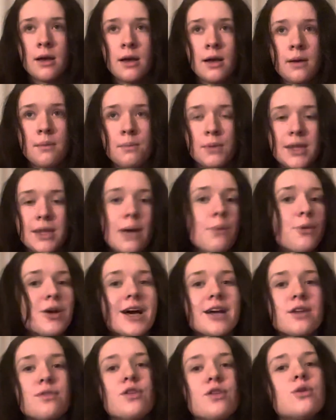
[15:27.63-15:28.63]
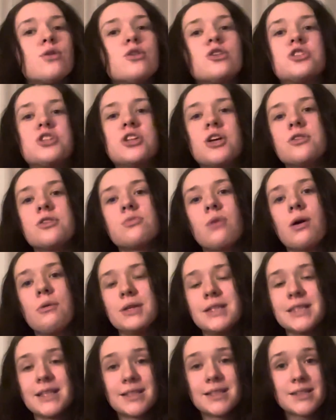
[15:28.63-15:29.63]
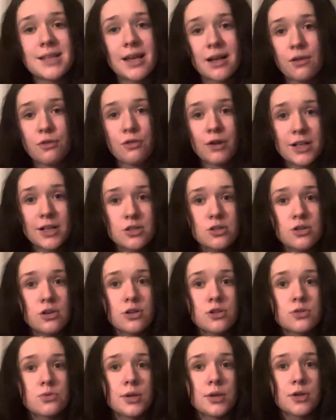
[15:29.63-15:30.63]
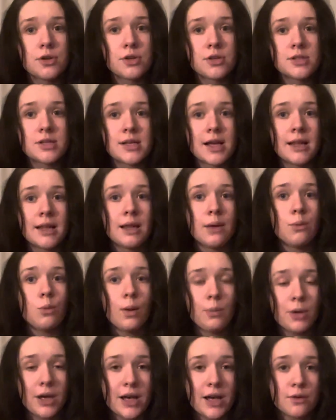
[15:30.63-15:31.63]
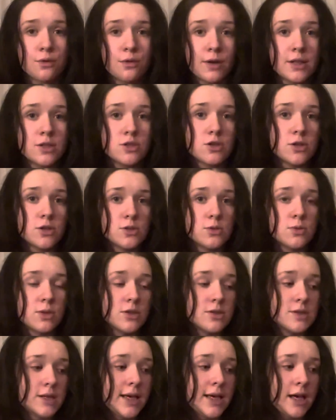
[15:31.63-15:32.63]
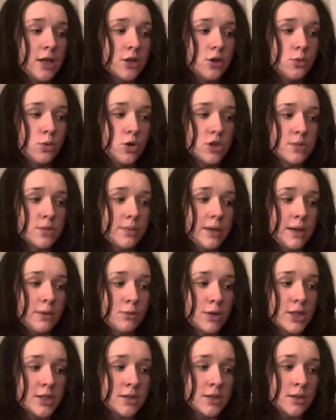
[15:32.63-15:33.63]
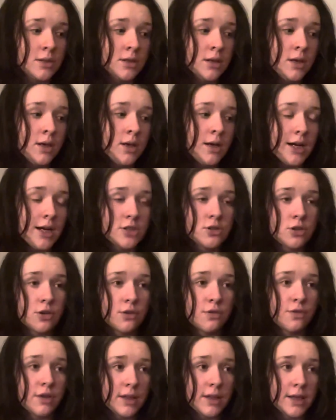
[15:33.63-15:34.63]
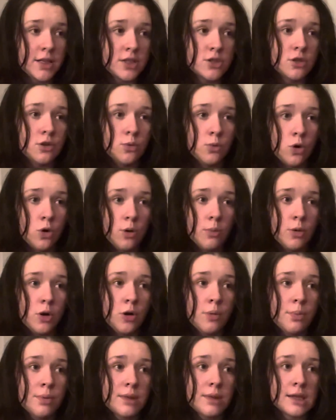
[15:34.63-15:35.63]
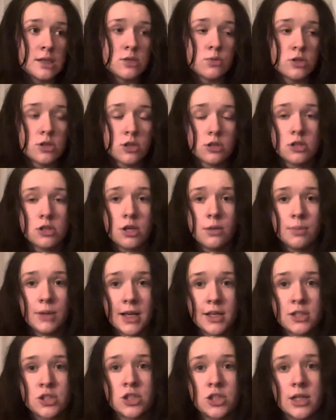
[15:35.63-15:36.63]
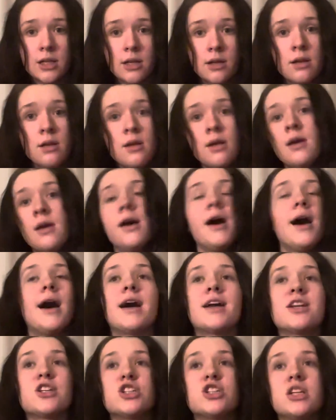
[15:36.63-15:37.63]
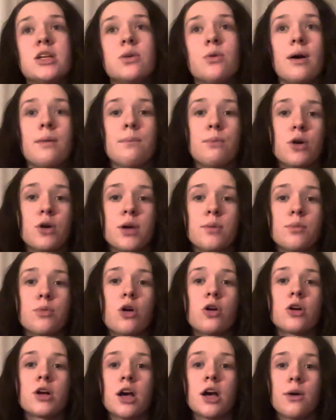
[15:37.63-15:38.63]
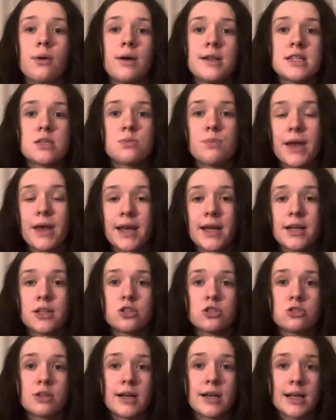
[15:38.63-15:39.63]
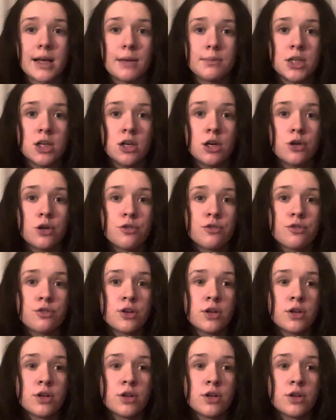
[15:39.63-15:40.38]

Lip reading: But then we had a few good shows where we didn't take a friend's horse with us. And then when we had a friend's horse with us again who wasn't being ridden, I took Philly to the warm-up. This was October last year. And she went bucking bronco and spinning to try and get me off.